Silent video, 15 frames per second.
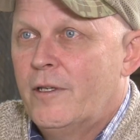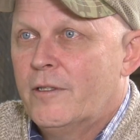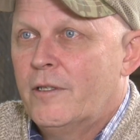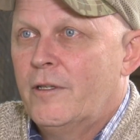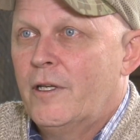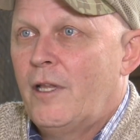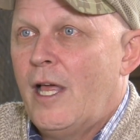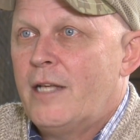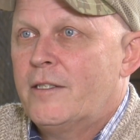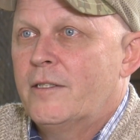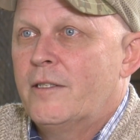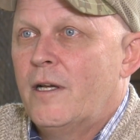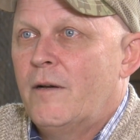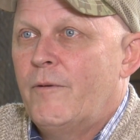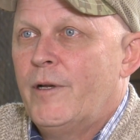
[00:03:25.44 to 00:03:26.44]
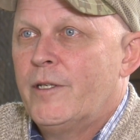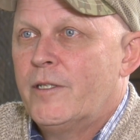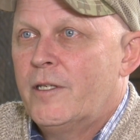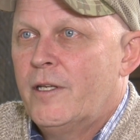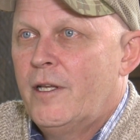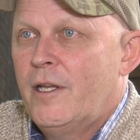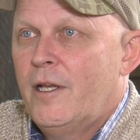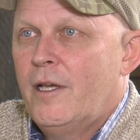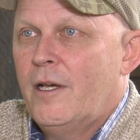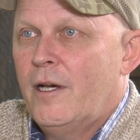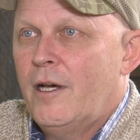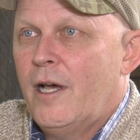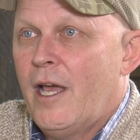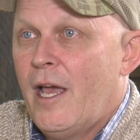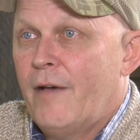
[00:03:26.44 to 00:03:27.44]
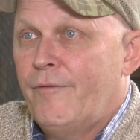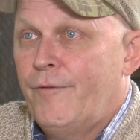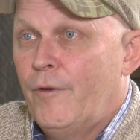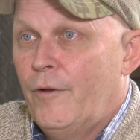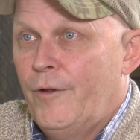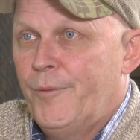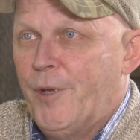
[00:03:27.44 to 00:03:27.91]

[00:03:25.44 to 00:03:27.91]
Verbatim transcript: So the glass is always uh, half full to